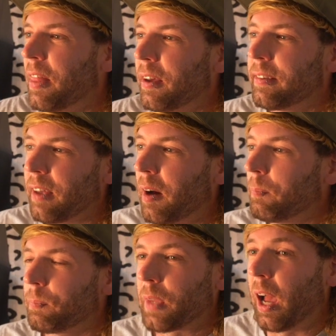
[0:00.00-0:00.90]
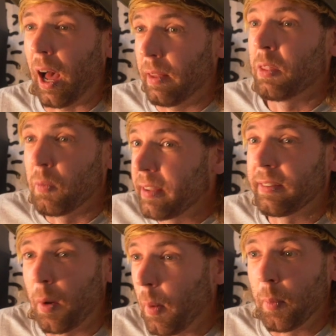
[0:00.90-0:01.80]
there's the reason
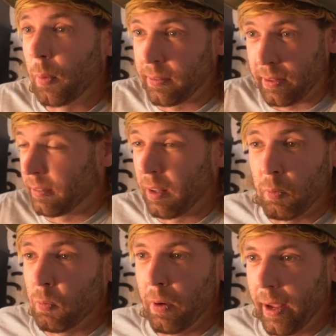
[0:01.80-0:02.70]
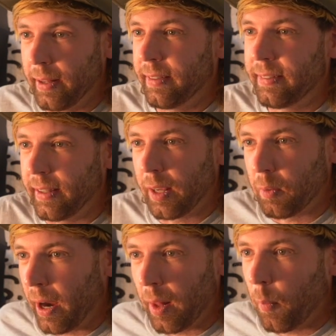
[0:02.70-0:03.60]
I went was there's a really scenic
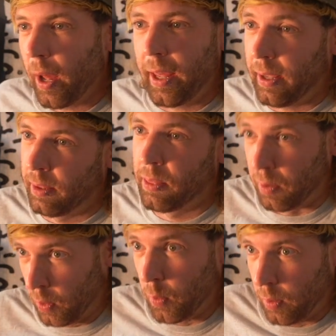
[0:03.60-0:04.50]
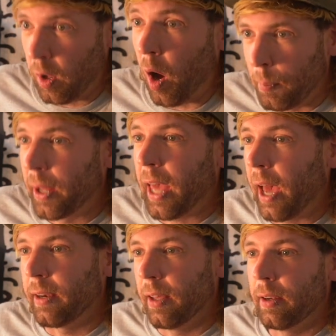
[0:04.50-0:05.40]
railway through Copper Canyon.